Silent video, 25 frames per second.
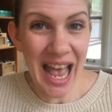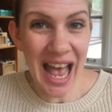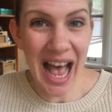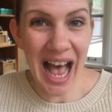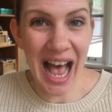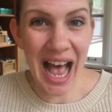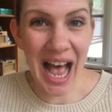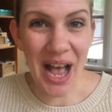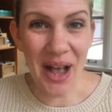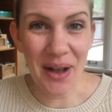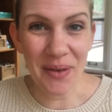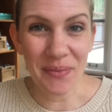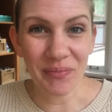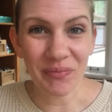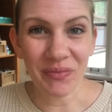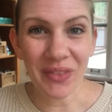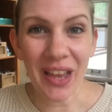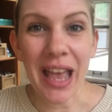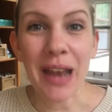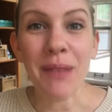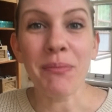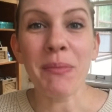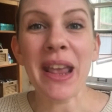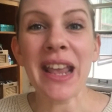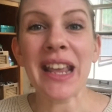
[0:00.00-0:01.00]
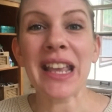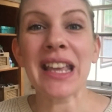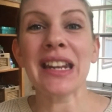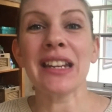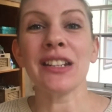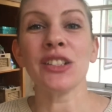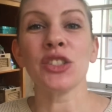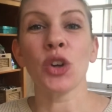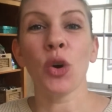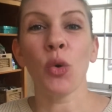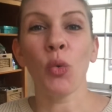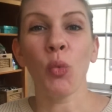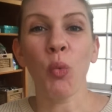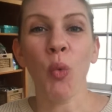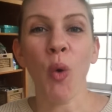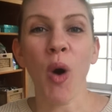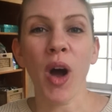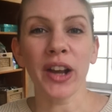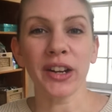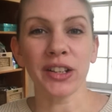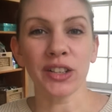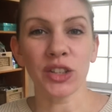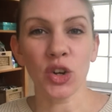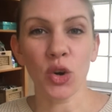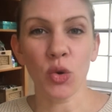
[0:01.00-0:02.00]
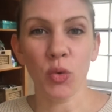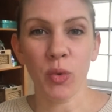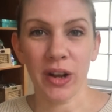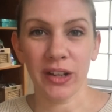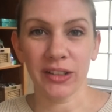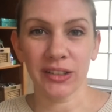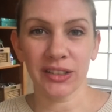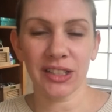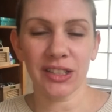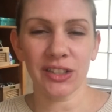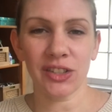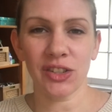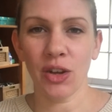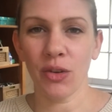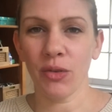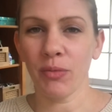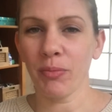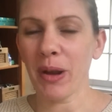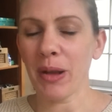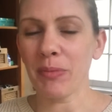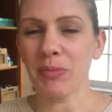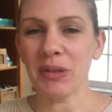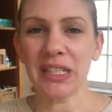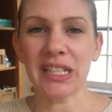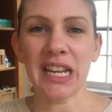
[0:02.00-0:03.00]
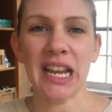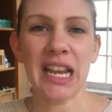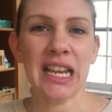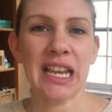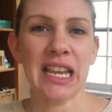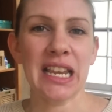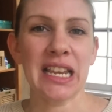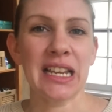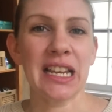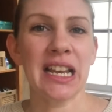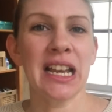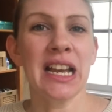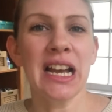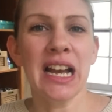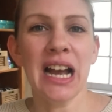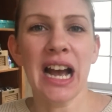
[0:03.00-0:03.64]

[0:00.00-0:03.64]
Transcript: and make it into one quilt. So it might be taking,